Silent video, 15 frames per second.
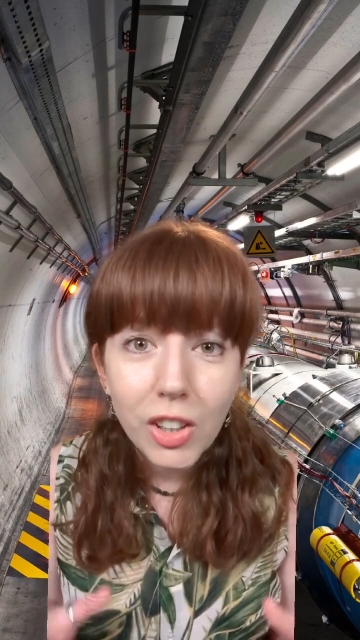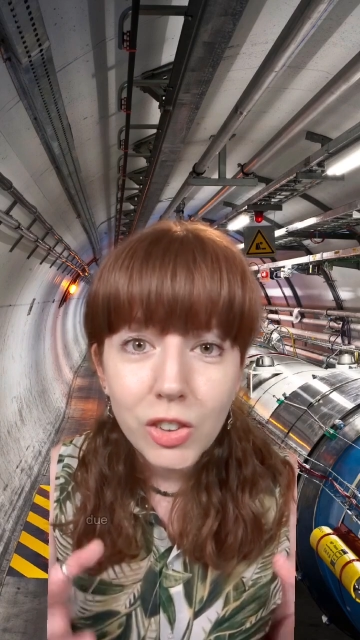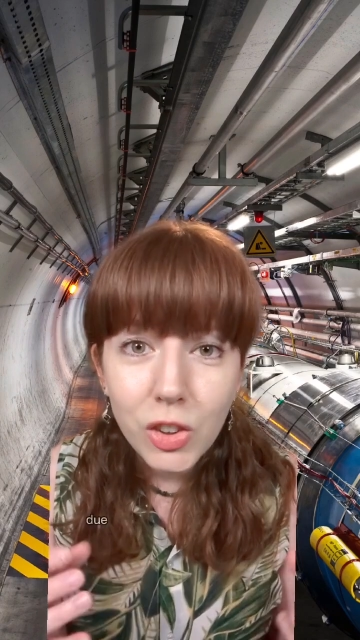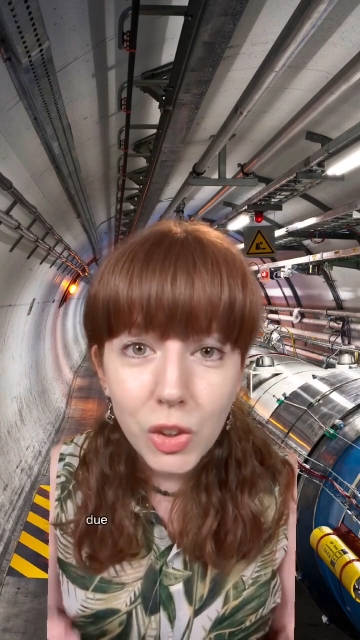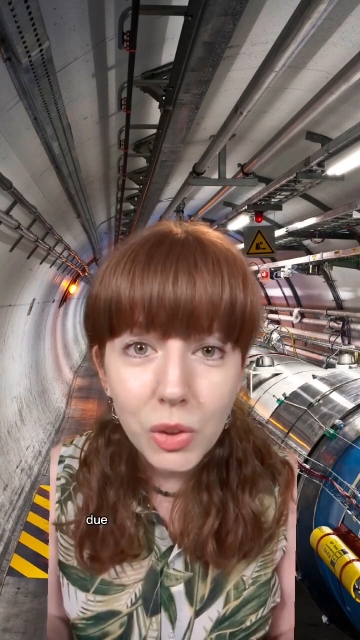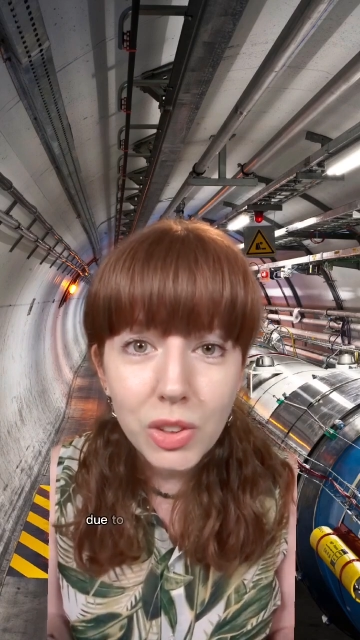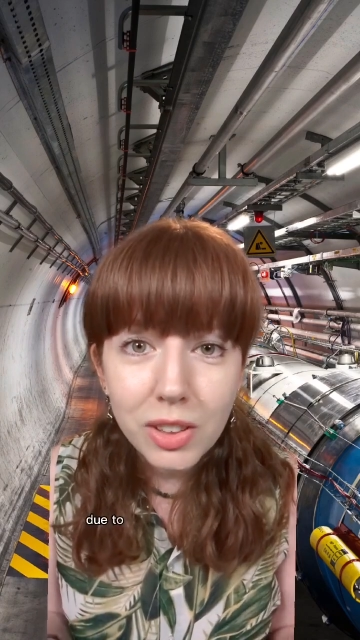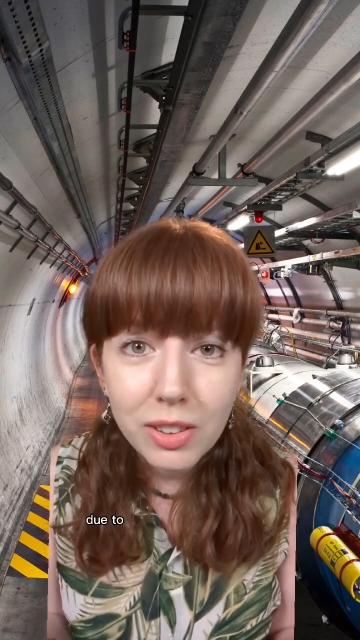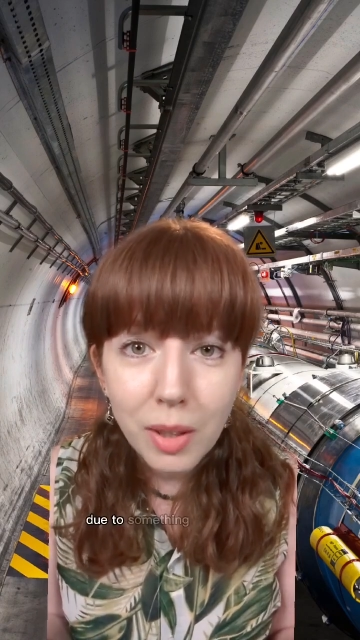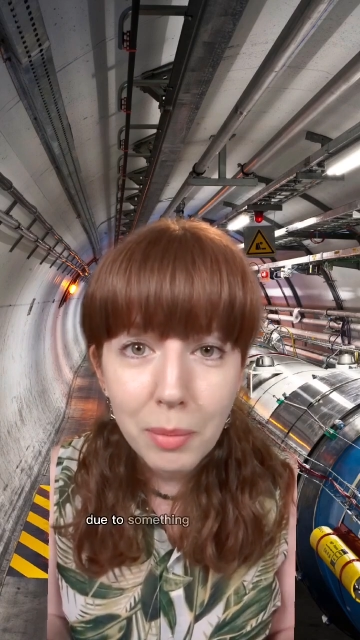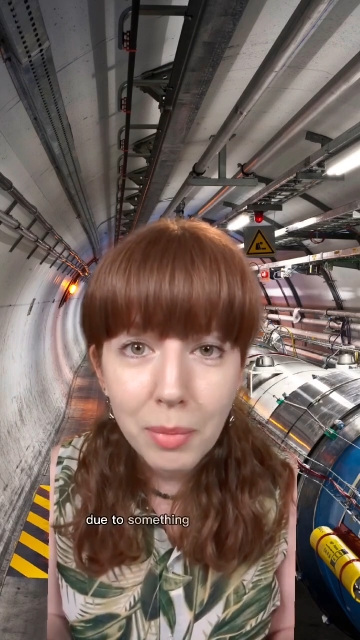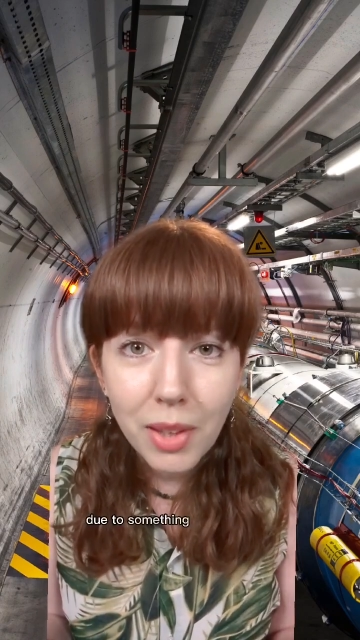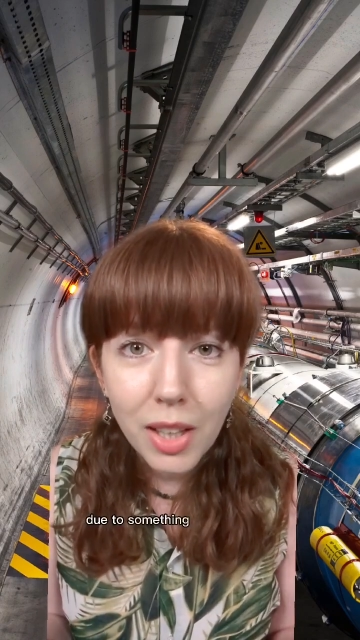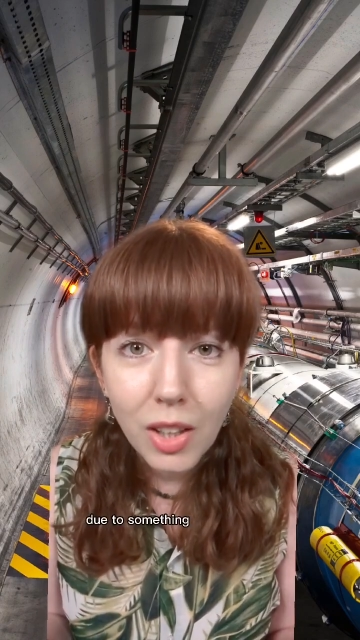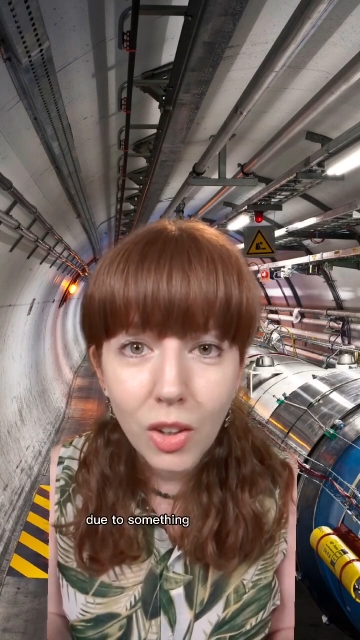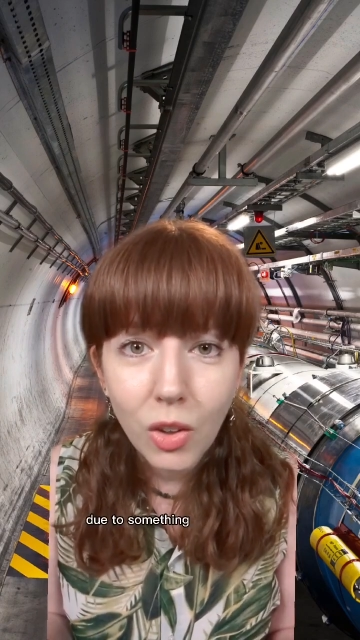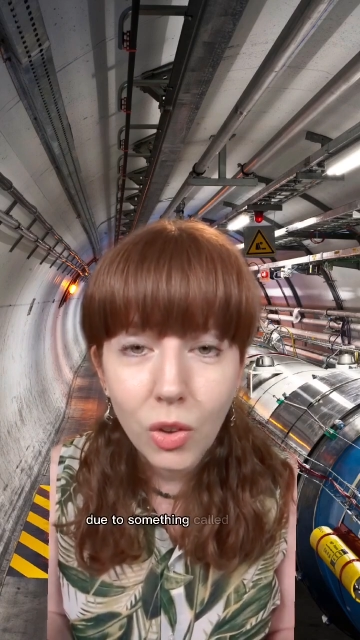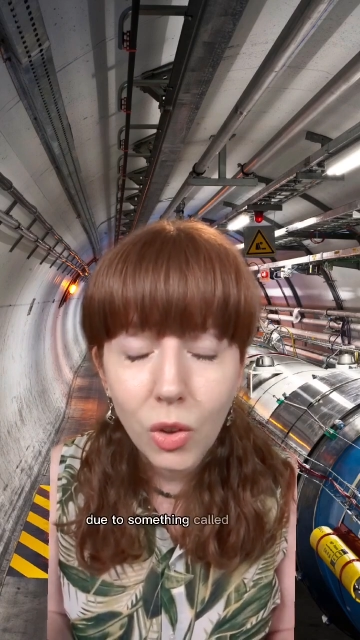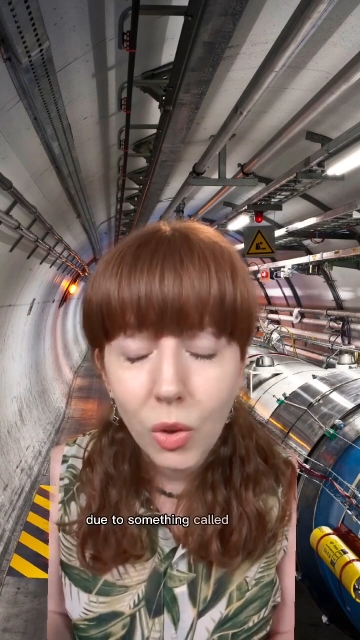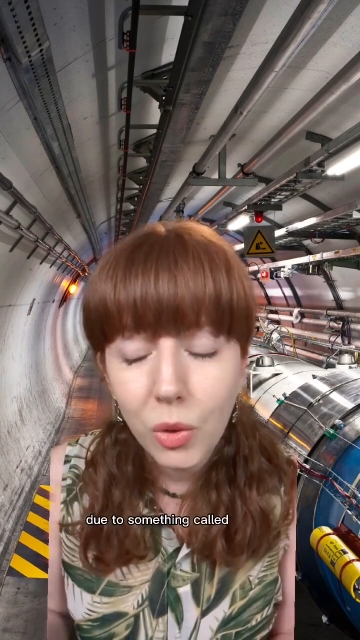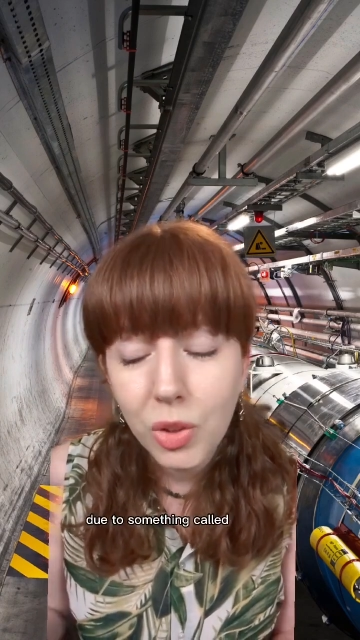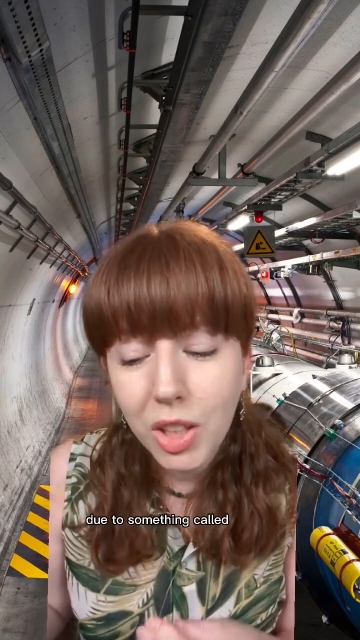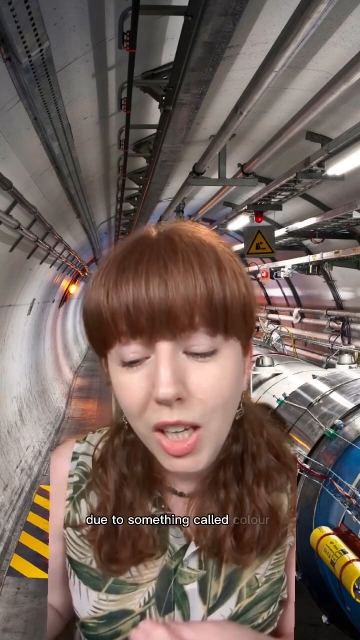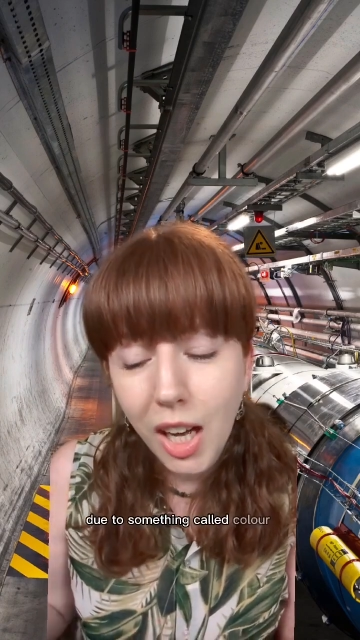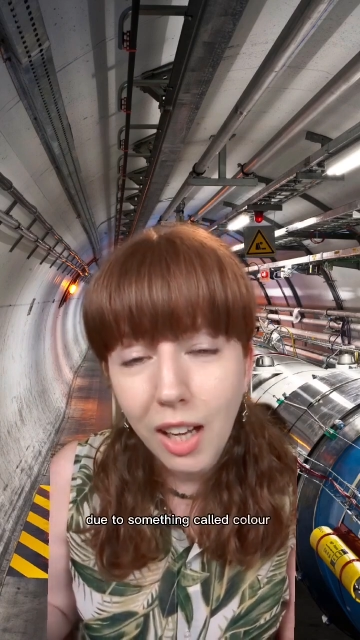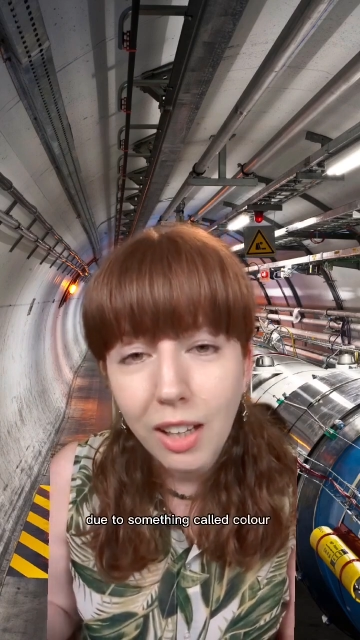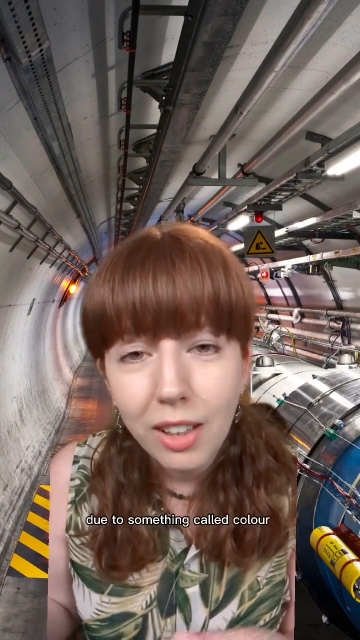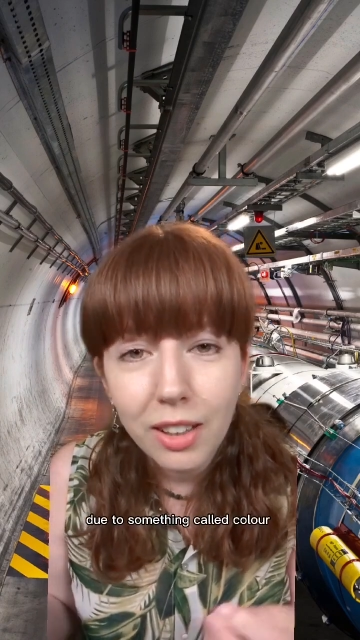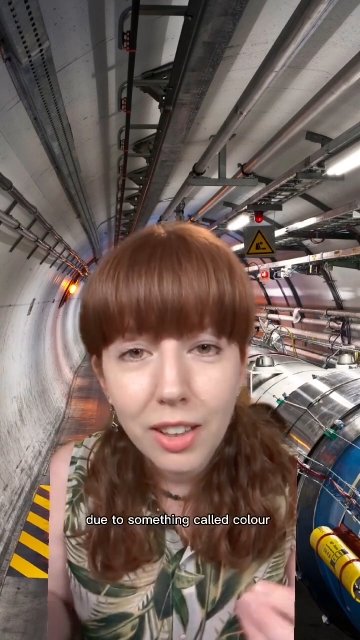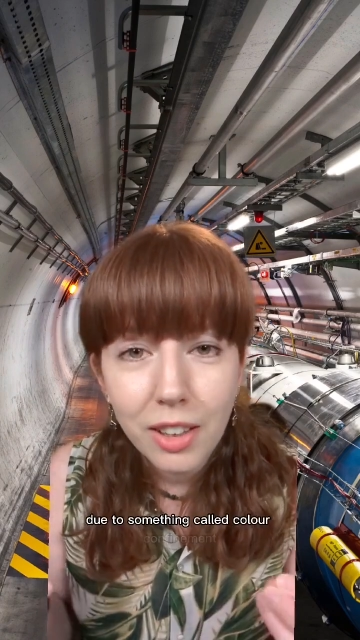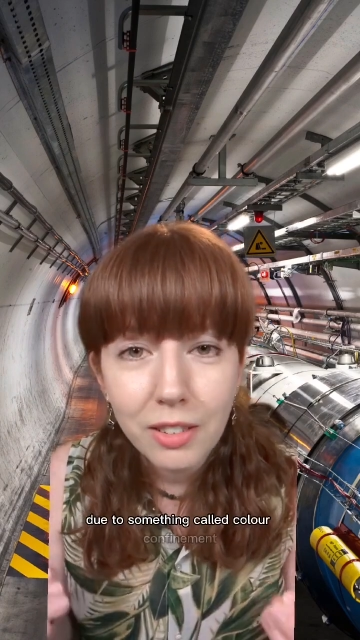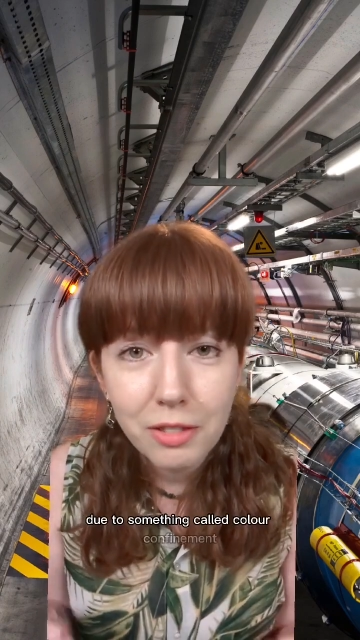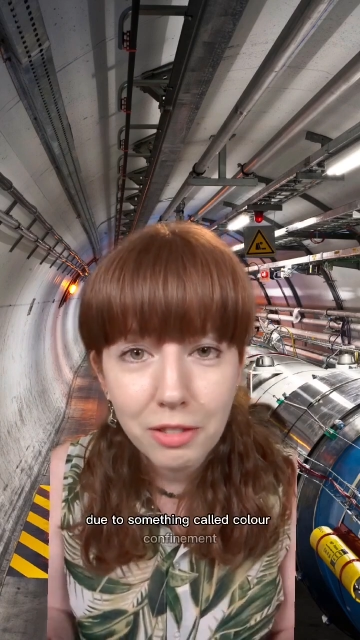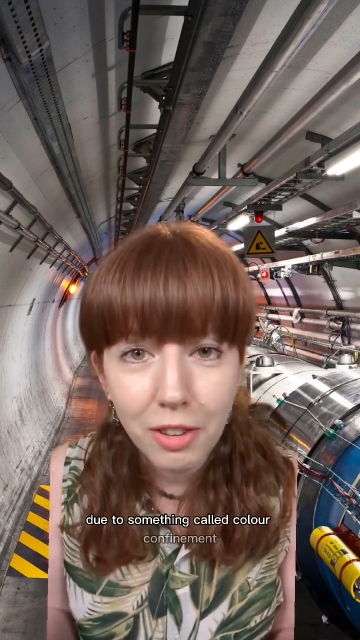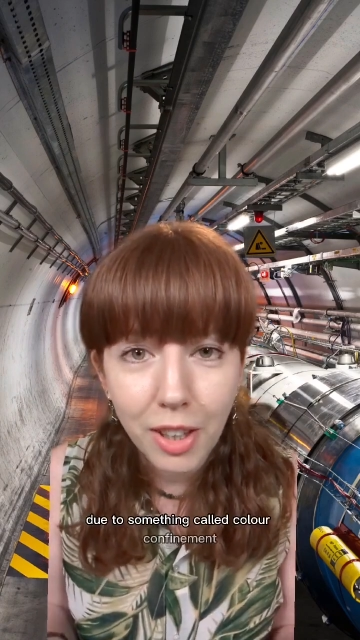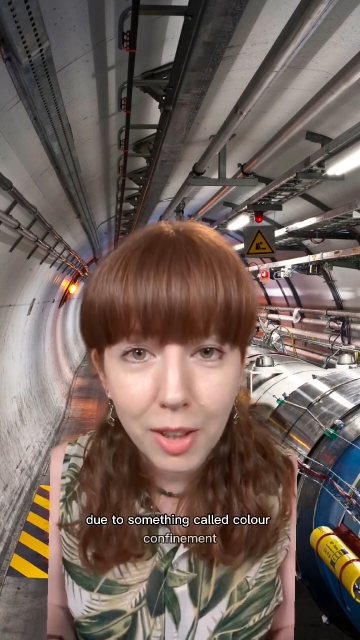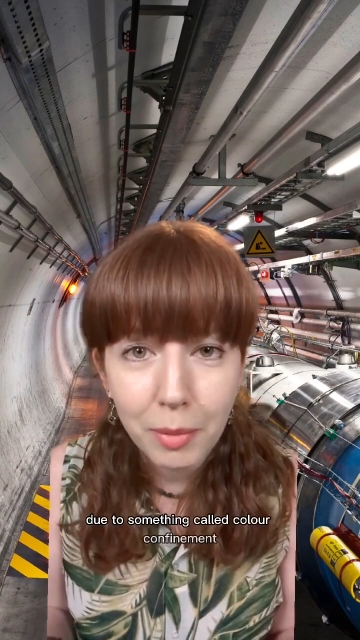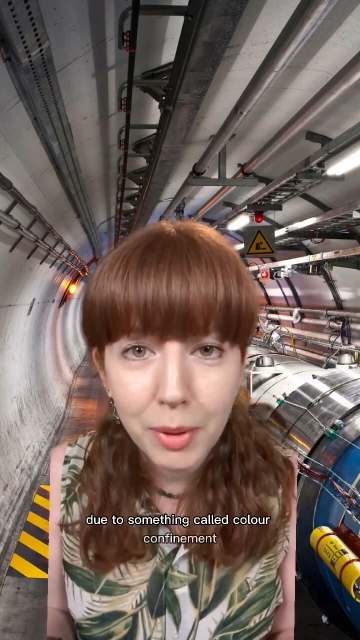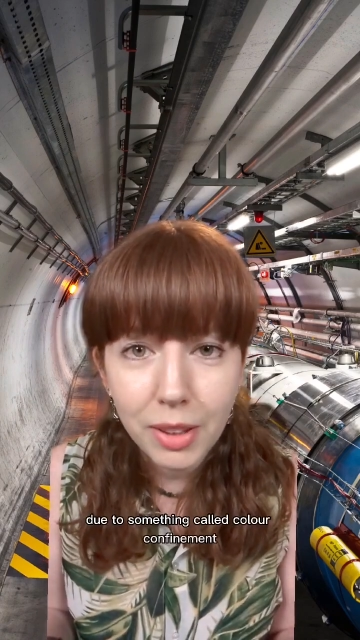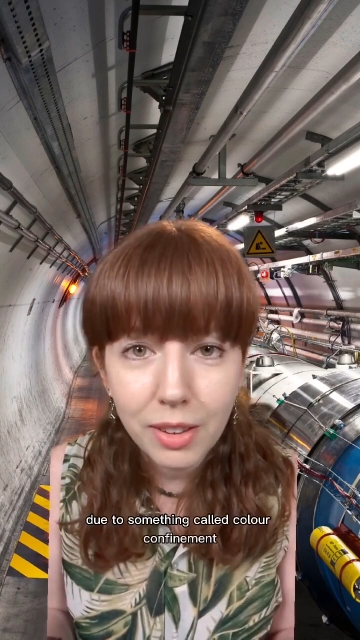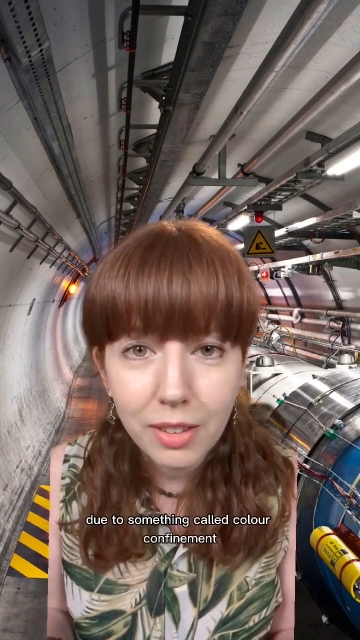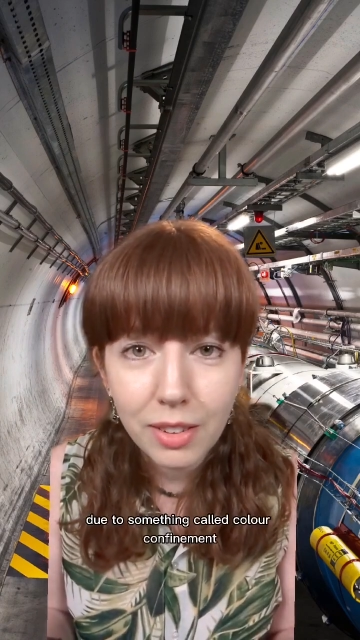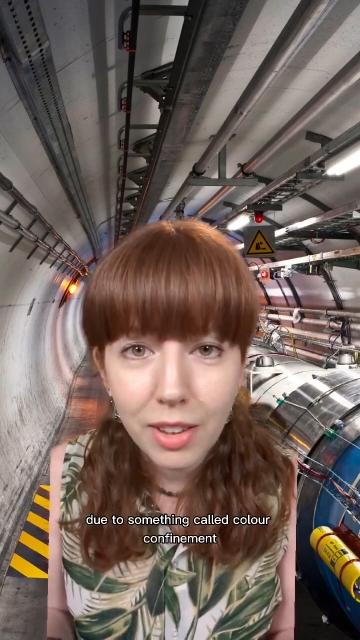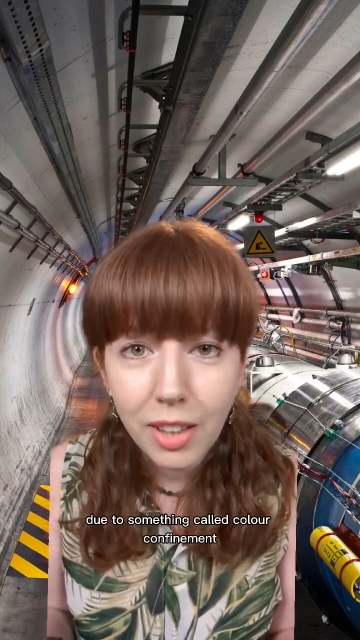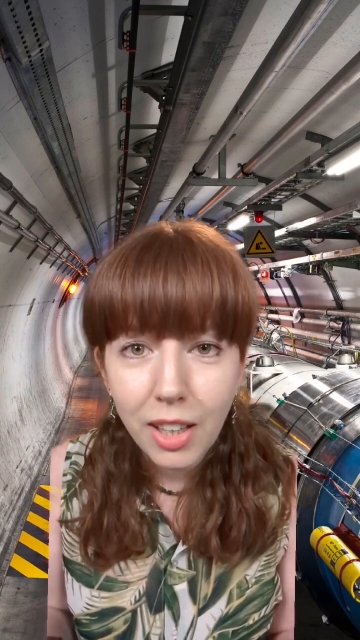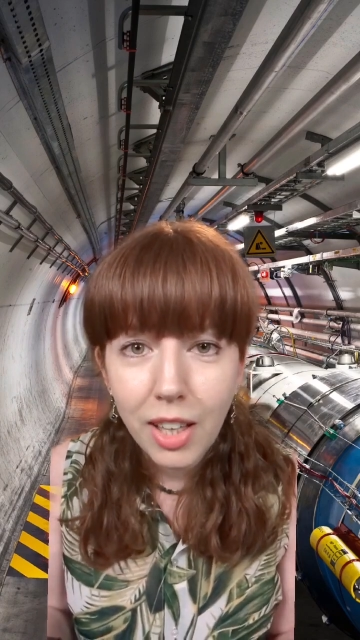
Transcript: Due to something called color confinement,